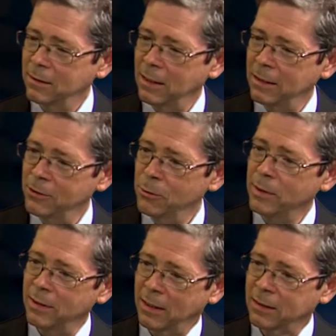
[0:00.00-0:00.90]
in
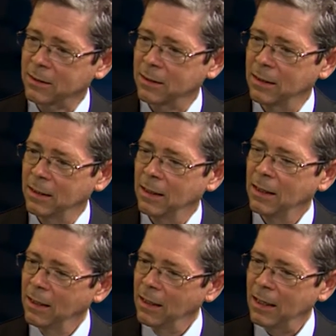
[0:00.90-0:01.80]
doing that,
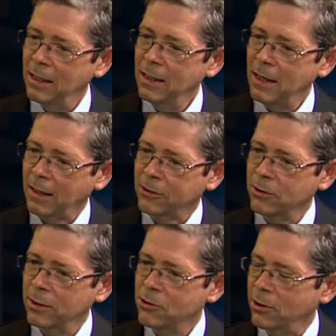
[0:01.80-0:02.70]
he
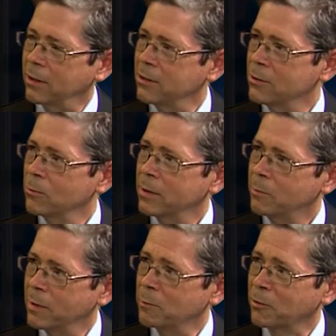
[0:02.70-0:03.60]
actually changed the way
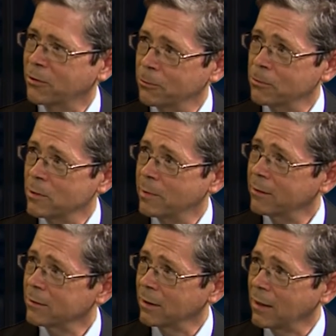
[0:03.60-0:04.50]
people thought
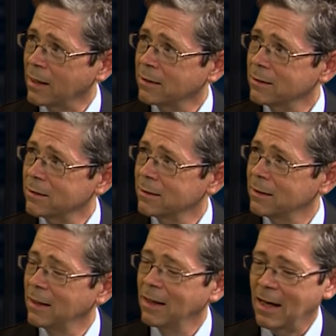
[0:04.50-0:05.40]
about the land
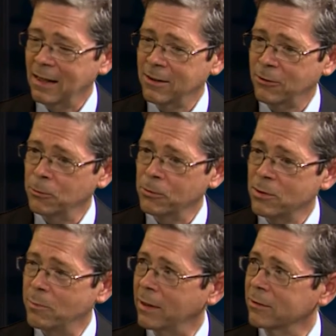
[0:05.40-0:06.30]
and thought
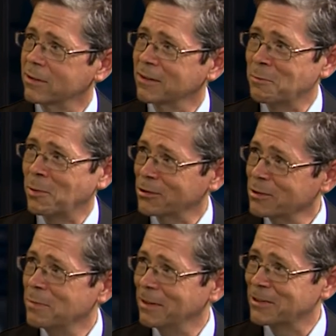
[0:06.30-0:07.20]
about the
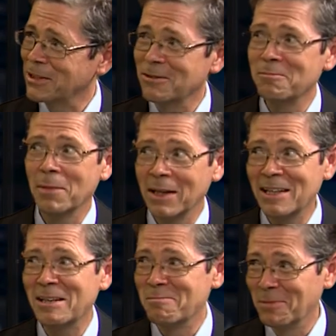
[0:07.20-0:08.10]
possibilities of
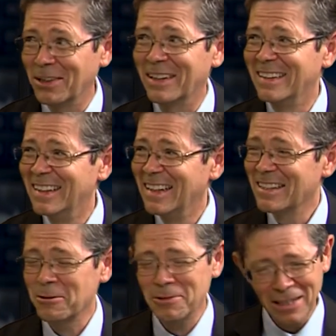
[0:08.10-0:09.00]
making money.
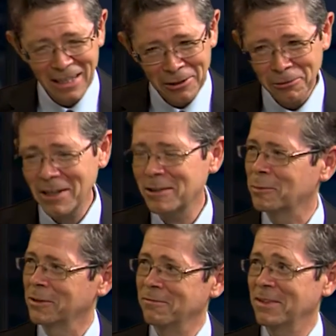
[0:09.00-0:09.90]
So it was an
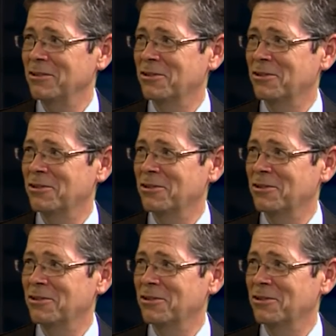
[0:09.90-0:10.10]
incredible invention.